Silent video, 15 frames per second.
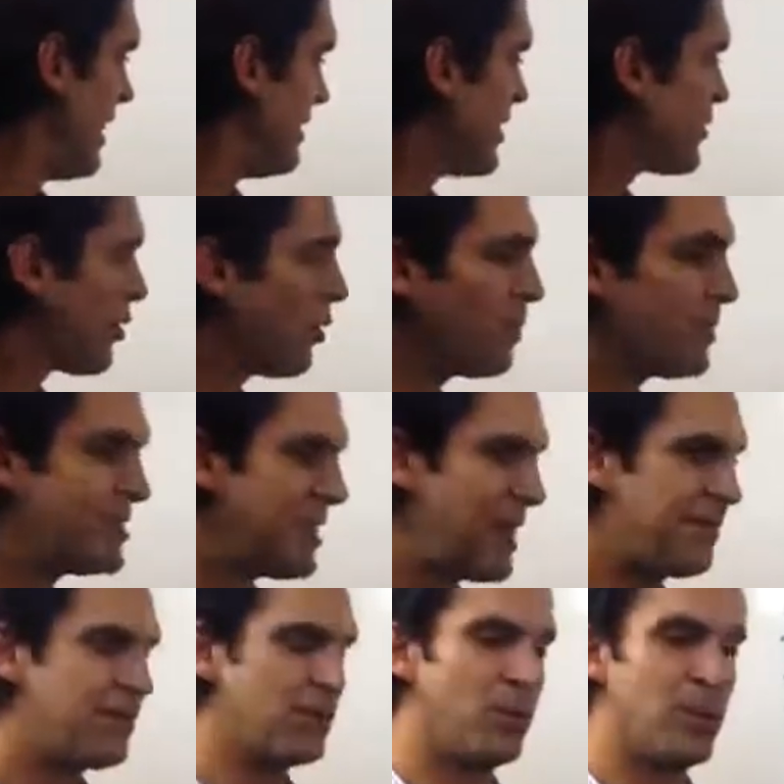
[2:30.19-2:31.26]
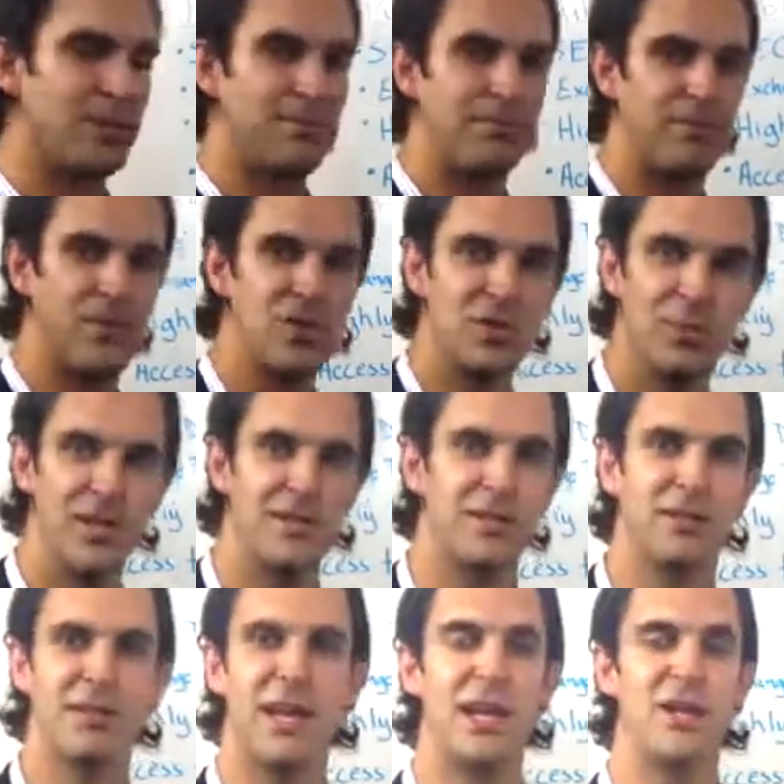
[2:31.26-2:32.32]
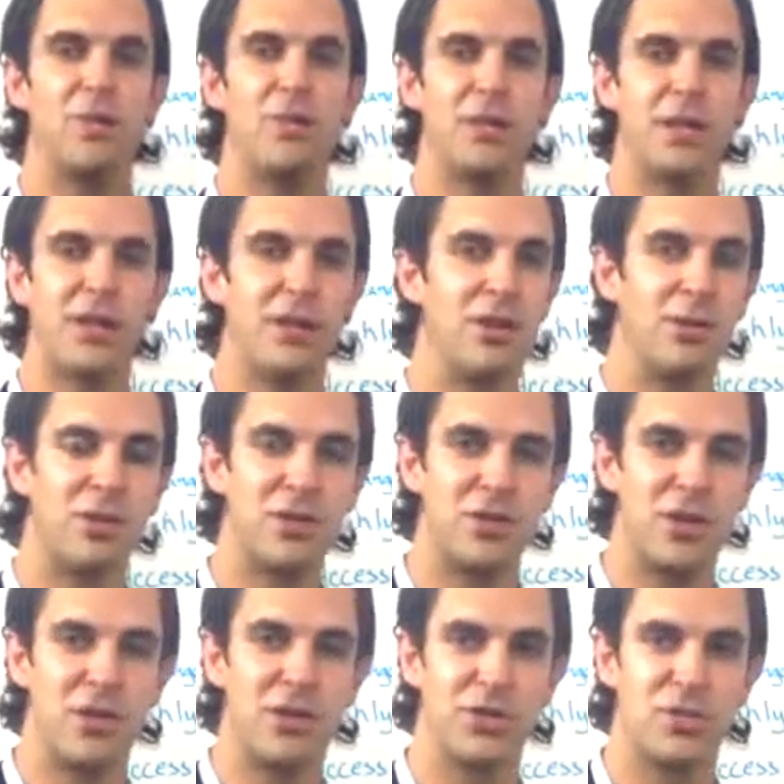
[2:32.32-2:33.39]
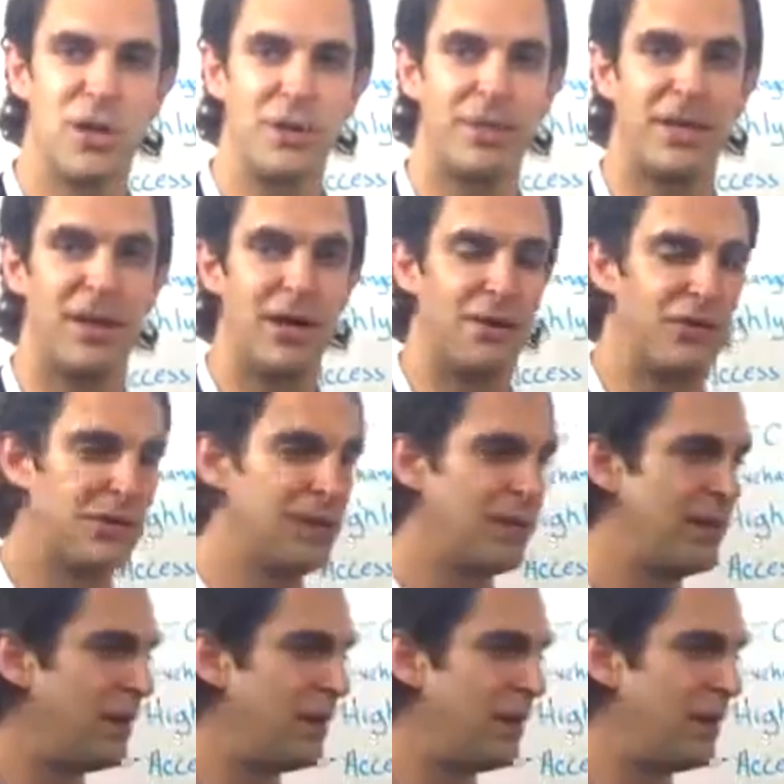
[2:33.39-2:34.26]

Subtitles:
And then they're open to everyone. So basically anyone that can open a Charles Schwab account